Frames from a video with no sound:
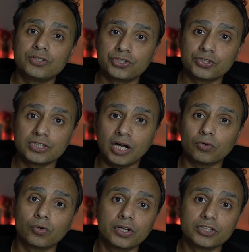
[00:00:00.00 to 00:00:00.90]
to choose
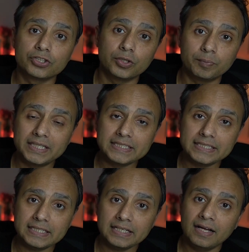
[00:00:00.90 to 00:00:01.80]
download it to your
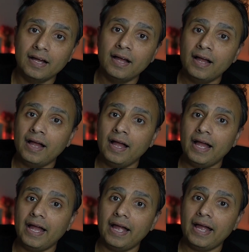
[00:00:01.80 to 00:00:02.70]
PC.
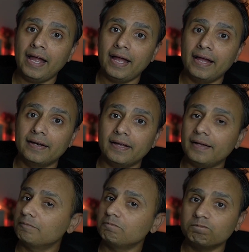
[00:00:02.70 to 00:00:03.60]
And
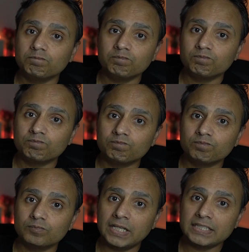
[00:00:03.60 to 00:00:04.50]

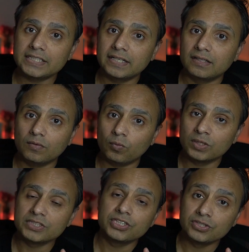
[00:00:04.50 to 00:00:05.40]
that's it.
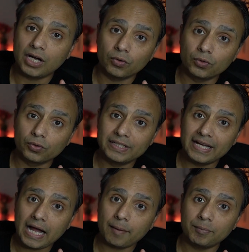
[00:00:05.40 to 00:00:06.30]
Once you download
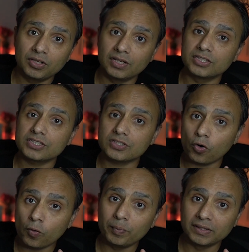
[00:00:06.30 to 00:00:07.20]
the app, you can just
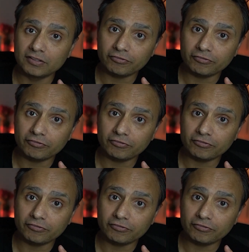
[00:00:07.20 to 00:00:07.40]
open the